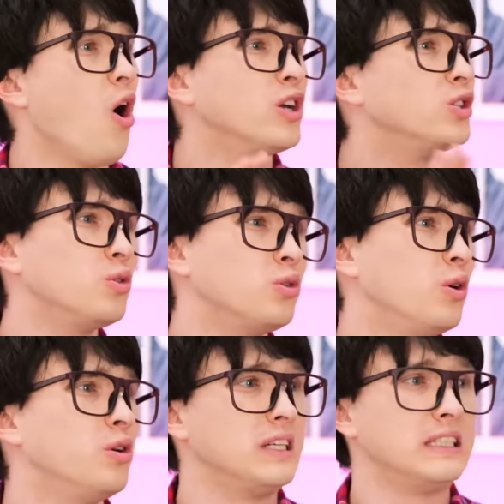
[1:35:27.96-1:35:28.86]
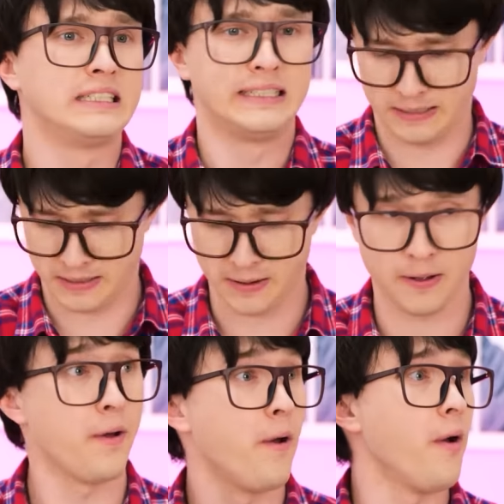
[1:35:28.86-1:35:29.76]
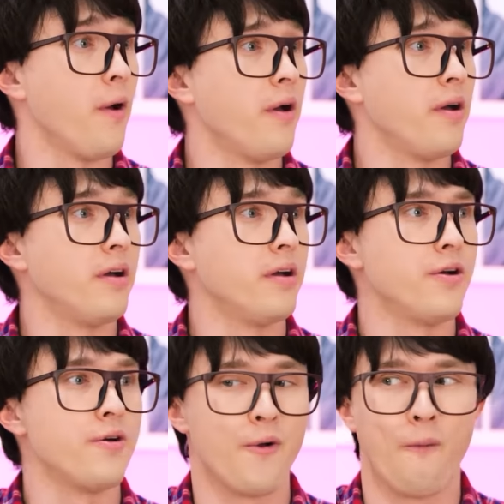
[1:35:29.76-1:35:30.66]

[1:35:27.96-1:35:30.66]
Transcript: Don't worry, we can play. Let's race the